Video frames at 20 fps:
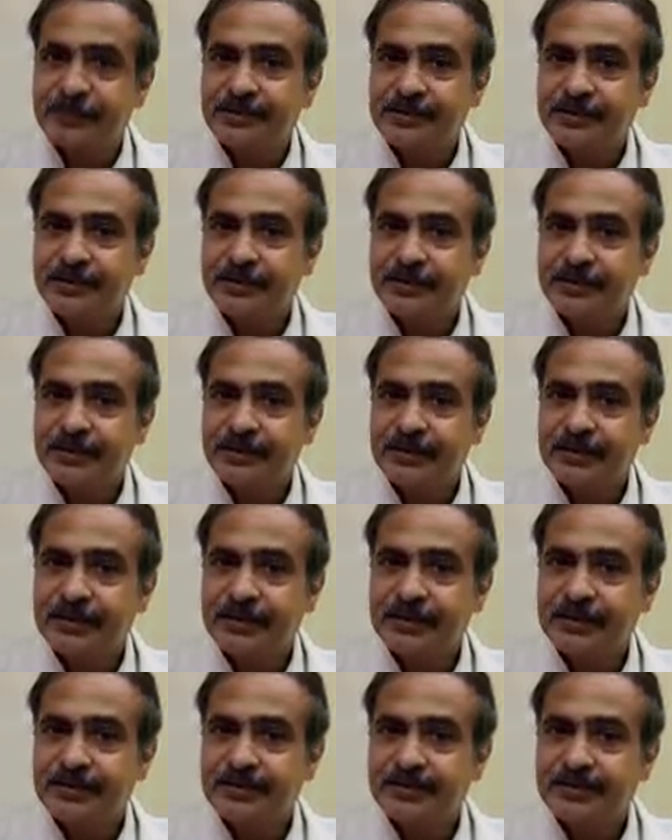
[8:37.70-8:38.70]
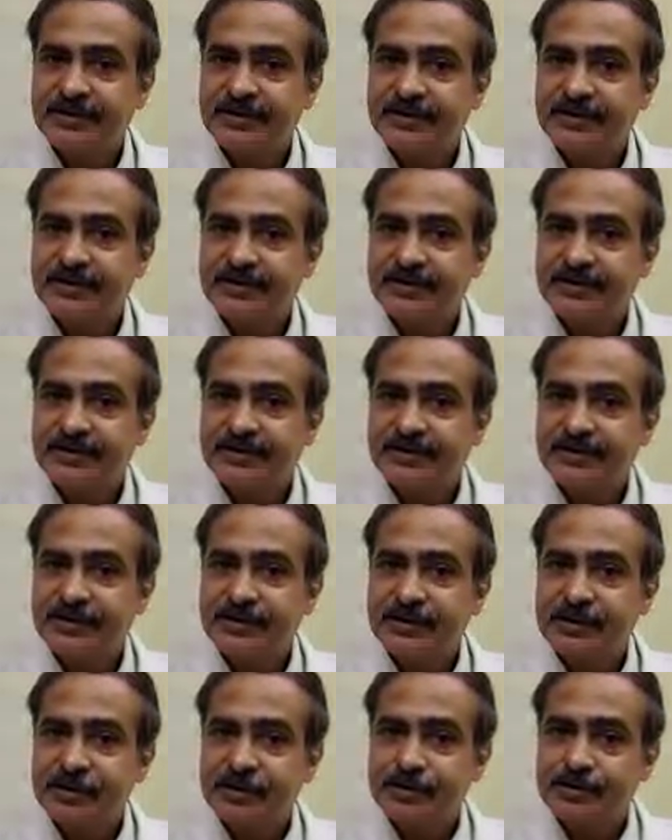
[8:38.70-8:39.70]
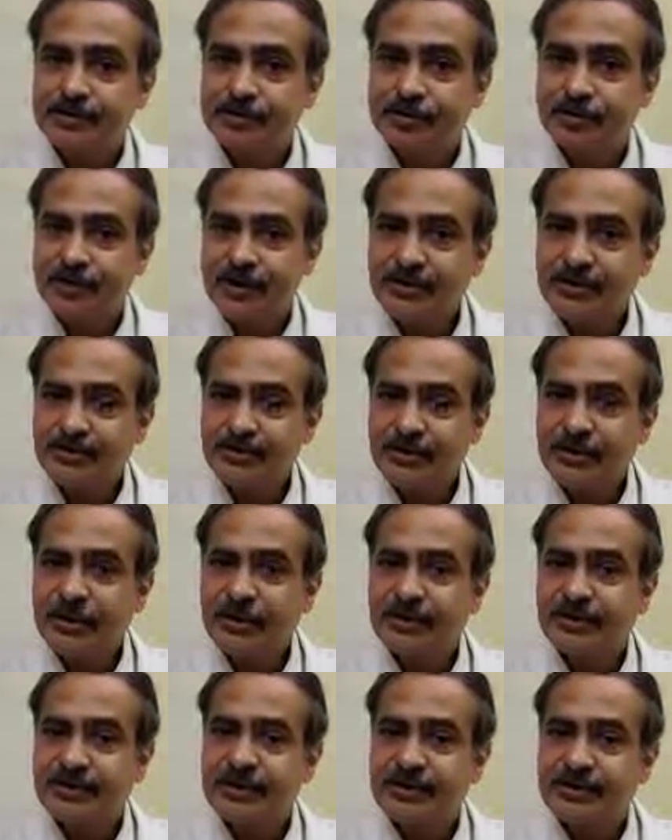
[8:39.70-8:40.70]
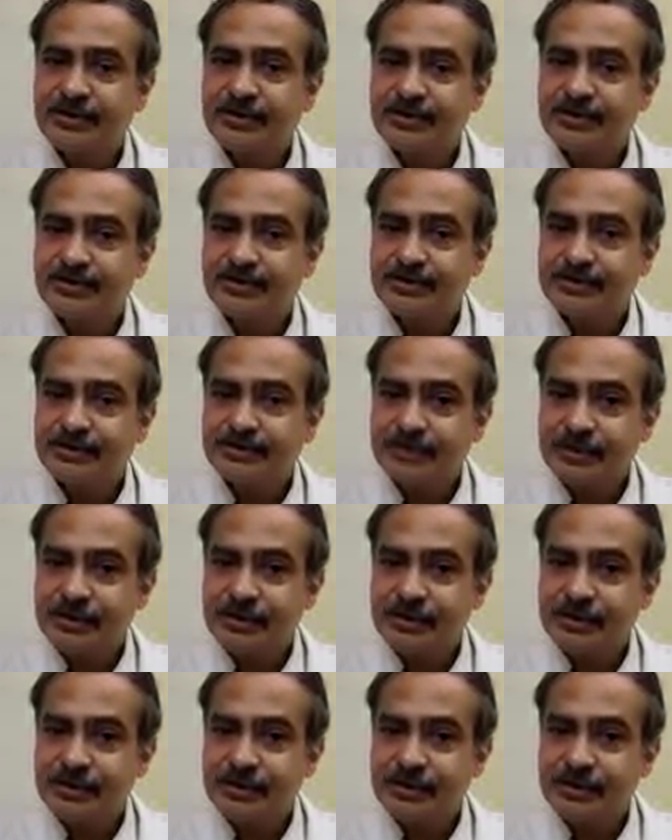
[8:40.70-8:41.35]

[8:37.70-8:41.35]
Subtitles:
Third, that it is so much is